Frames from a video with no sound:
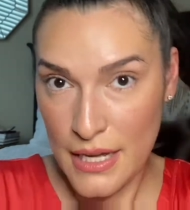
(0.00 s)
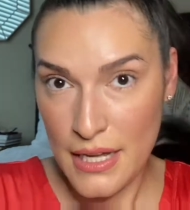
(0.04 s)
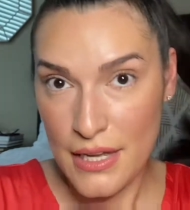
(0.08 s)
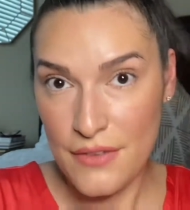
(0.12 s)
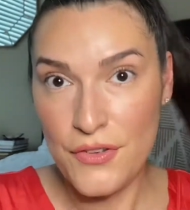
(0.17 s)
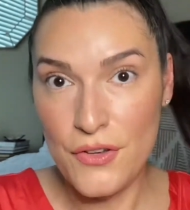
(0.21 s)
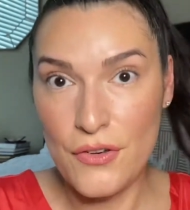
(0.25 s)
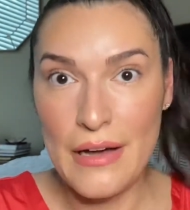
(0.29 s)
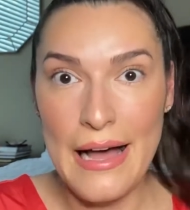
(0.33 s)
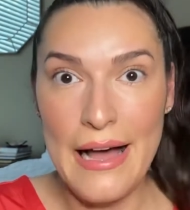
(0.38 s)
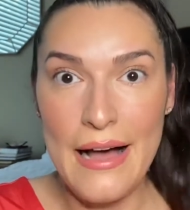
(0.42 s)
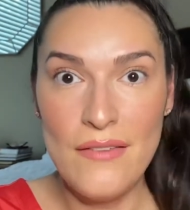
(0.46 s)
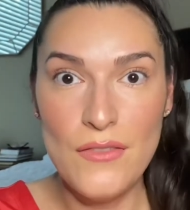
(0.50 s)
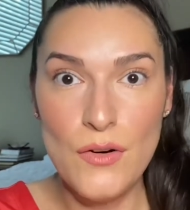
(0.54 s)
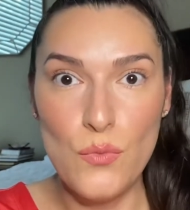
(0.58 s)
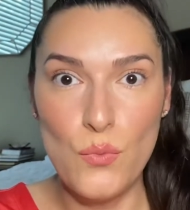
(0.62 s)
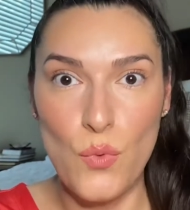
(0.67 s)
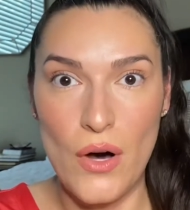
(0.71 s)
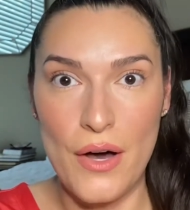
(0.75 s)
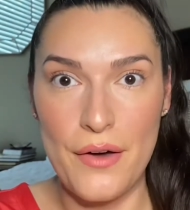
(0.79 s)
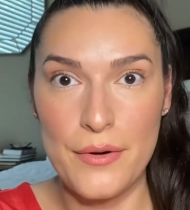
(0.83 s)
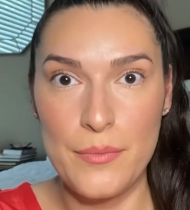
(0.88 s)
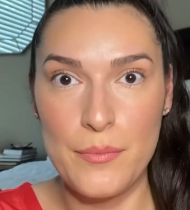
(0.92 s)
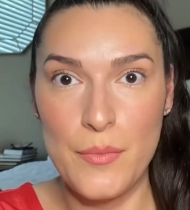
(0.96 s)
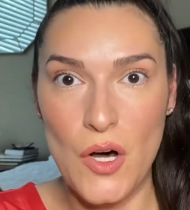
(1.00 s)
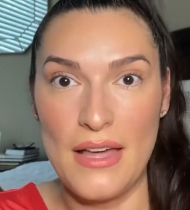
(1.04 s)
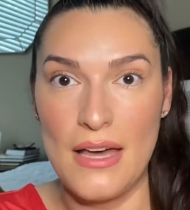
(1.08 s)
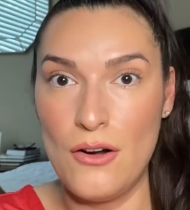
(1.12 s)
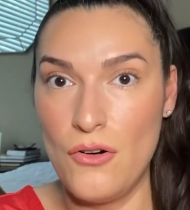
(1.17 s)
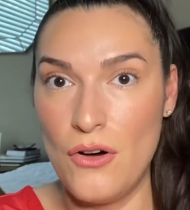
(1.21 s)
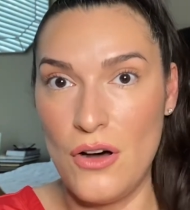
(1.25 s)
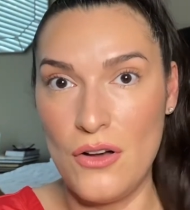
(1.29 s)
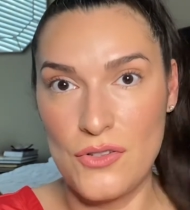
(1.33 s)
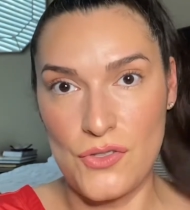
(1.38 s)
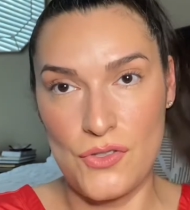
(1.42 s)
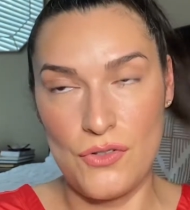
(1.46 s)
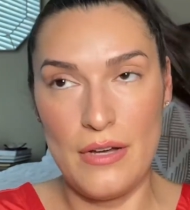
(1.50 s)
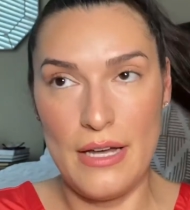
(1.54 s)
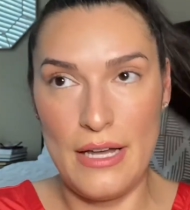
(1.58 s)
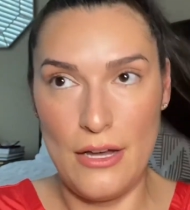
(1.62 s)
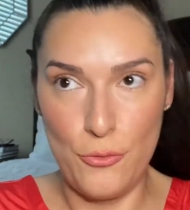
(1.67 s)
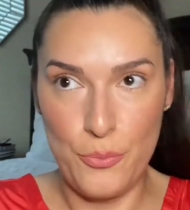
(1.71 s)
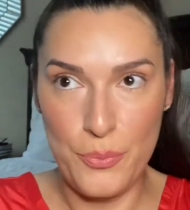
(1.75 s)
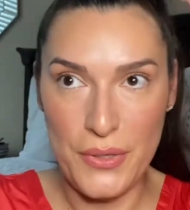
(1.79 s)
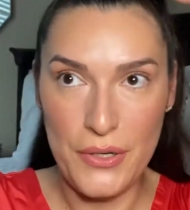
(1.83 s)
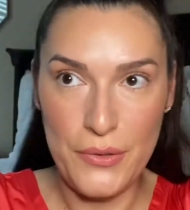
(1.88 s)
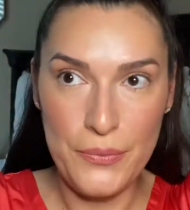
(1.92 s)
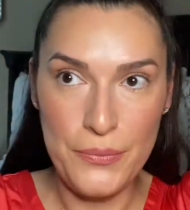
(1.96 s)
you have a water bottle, it'll also help
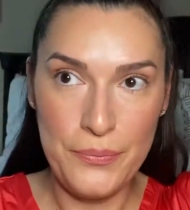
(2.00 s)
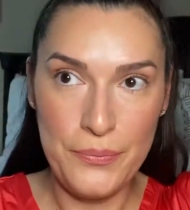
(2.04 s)
you.